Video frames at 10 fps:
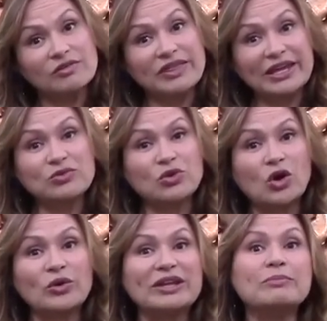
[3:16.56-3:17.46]
they
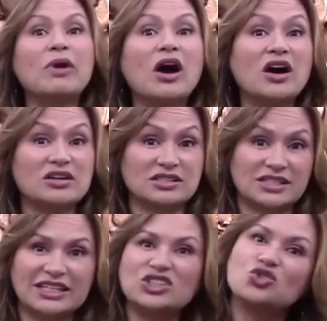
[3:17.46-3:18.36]
grow in bogs,
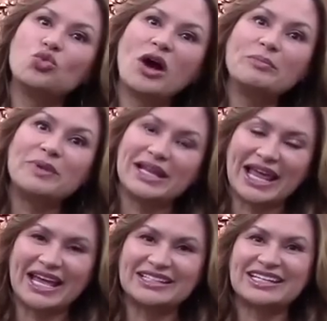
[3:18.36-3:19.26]
in swampy
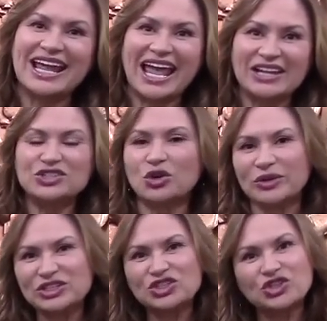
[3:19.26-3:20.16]
lands. And so
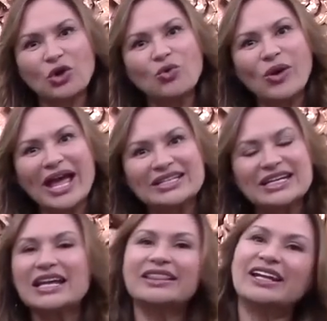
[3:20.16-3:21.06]
it's so wet
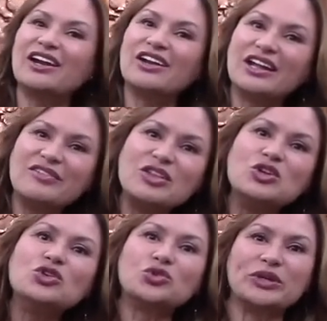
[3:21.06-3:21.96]
that a lot of the
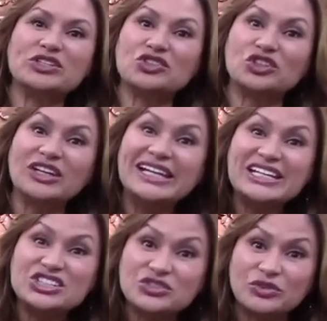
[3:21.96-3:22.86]
nutrients are
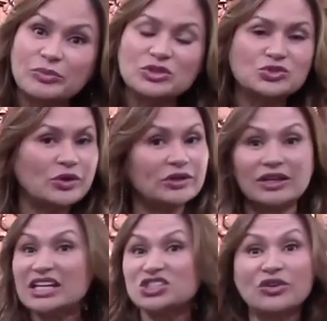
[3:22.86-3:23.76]
leached from the soil.
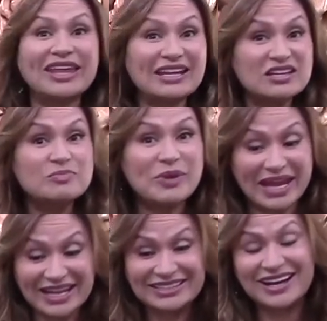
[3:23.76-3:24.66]
So they
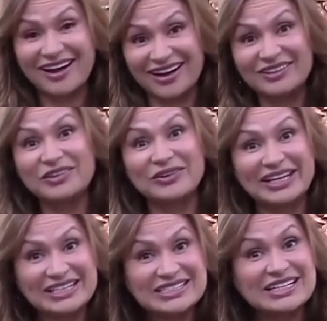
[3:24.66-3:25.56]
depend on their
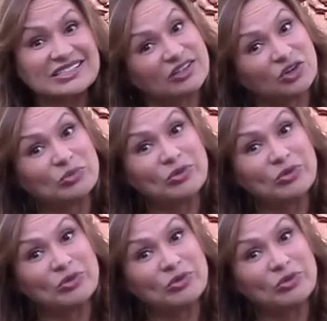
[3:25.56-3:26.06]
insects and their